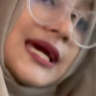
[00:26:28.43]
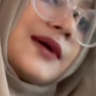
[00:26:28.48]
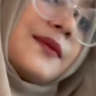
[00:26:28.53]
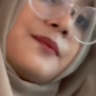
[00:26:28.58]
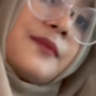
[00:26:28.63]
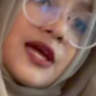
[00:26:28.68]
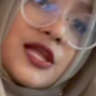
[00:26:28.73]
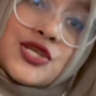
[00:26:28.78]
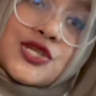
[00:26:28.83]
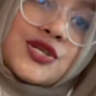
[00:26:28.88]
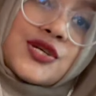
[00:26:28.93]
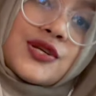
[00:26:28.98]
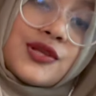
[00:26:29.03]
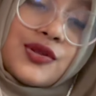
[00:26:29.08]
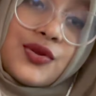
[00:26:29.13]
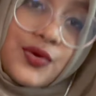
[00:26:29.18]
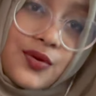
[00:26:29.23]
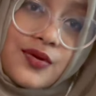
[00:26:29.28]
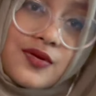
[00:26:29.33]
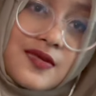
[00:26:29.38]

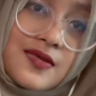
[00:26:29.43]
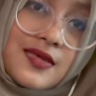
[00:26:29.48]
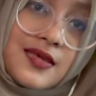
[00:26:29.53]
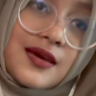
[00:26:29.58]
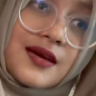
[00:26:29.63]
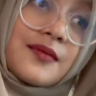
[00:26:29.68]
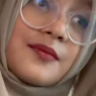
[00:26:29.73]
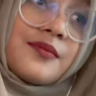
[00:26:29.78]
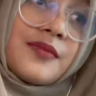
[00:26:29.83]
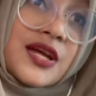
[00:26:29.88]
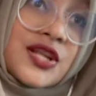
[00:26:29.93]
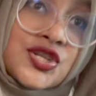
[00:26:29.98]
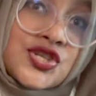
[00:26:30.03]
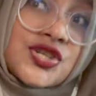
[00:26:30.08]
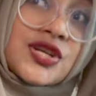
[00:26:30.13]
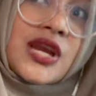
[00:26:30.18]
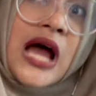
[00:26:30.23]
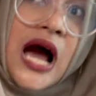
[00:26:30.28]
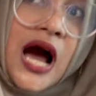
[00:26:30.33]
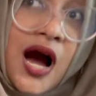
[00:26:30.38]
Mention those,
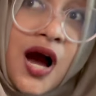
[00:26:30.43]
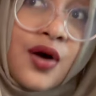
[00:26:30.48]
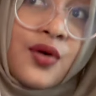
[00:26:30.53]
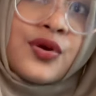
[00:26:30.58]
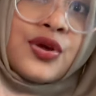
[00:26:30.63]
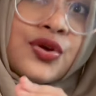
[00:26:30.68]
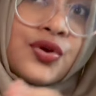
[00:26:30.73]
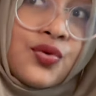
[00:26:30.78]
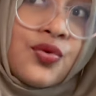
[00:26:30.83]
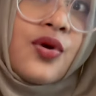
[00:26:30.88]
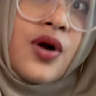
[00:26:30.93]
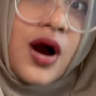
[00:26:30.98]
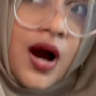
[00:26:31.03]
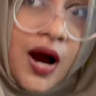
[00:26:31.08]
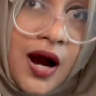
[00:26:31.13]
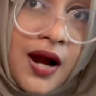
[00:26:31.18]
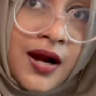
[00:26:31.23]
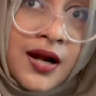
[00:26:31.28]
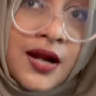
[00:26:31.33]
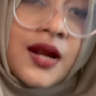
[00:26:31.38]
mention how you
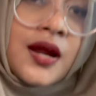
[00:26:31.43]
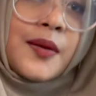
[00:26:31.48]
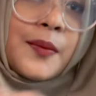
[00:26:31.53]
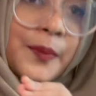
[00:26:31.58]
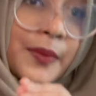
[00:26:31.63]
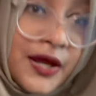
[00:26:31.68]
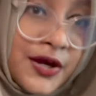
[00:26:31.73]
are